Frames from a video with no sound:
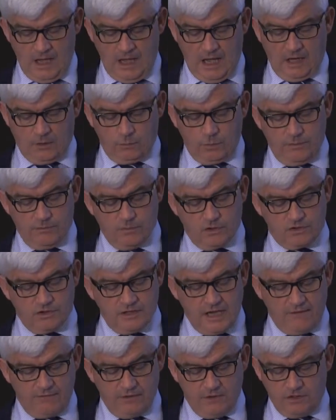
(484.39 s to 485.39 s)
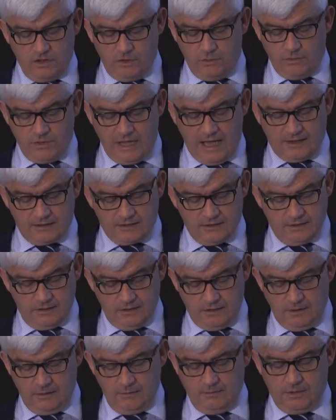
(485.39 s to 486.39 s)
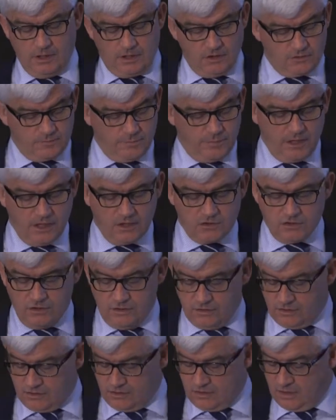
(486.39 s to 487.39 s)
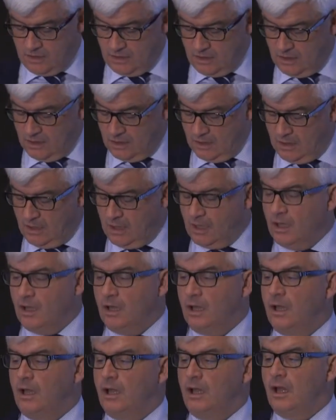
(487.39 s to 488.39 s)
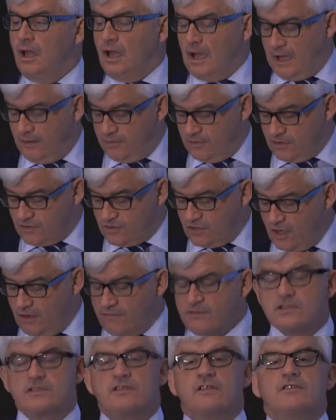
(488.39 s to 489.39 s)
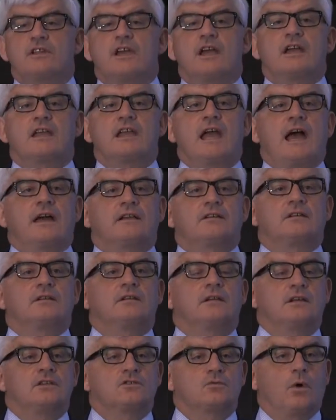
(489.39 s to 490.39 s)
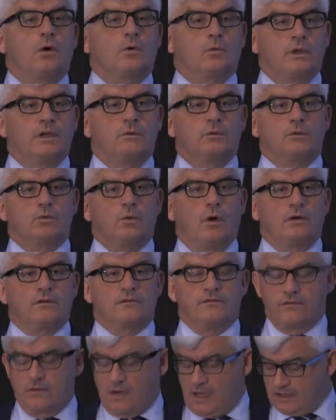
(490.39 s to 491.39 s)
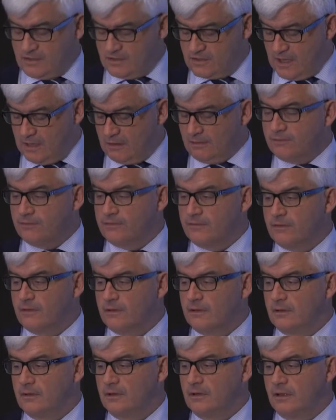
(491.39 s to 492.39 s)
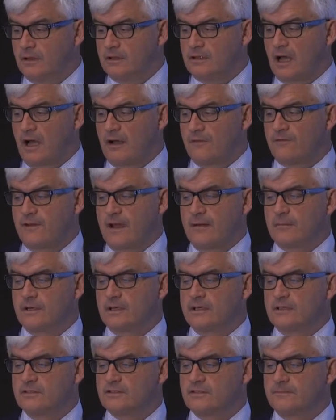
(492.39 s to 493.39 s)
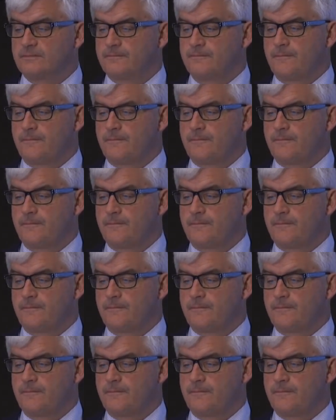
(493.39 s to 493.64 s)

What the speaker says: And we mustn't ever do that, because patients and the service that they get is what we would want for ourselves and our families.